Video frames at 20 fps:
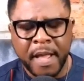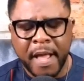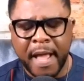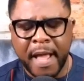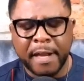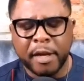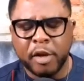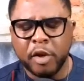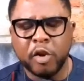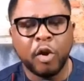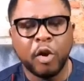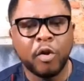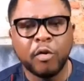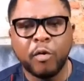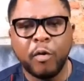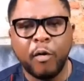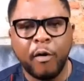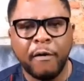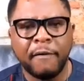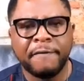And
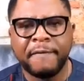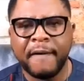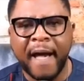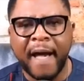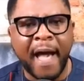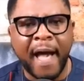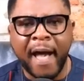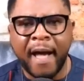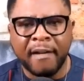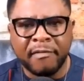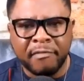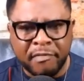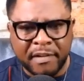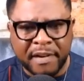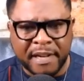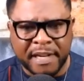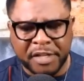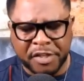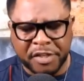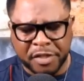none of our
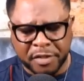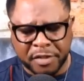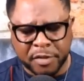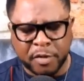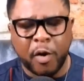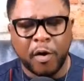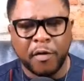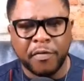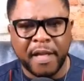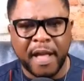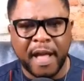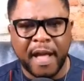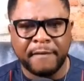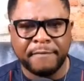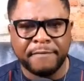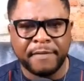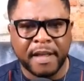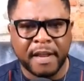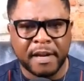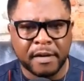religions on the
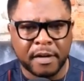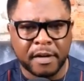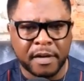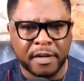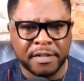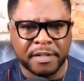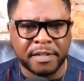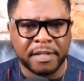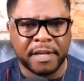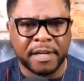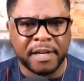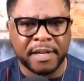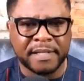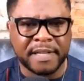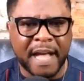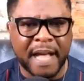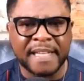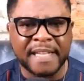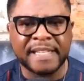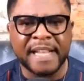African continent
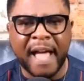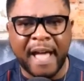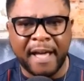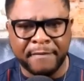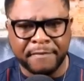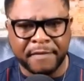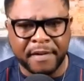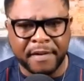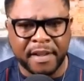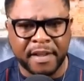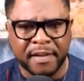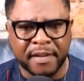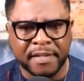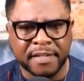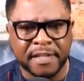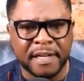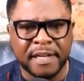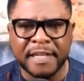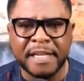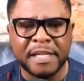as
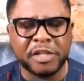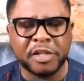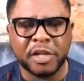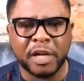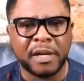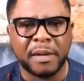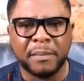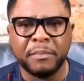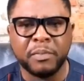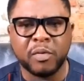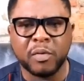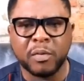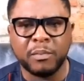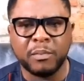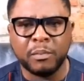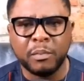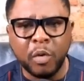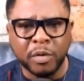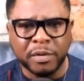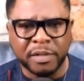Africans literally
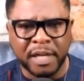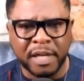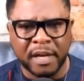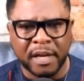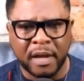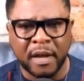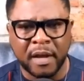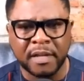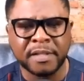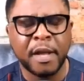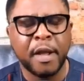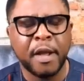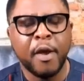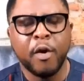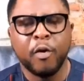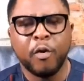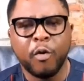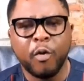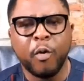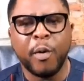promoted us
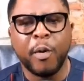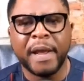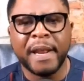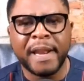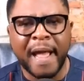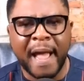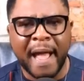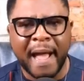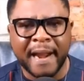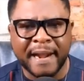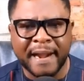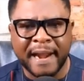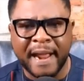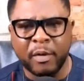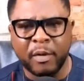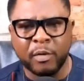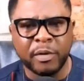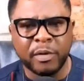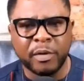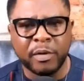going
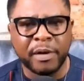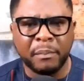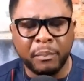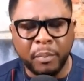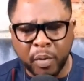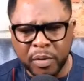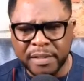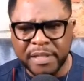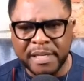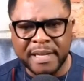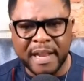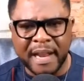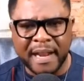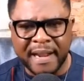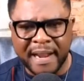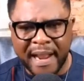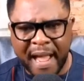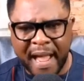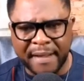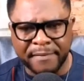around and putting the
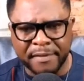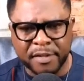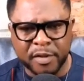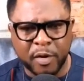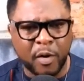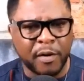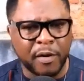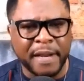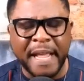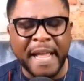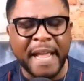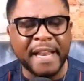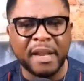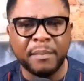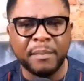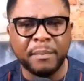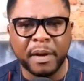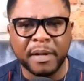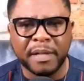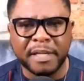knives on
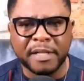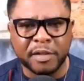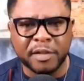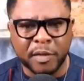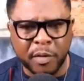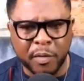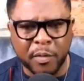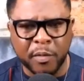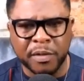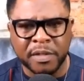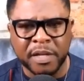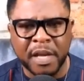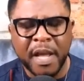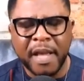anybody's throat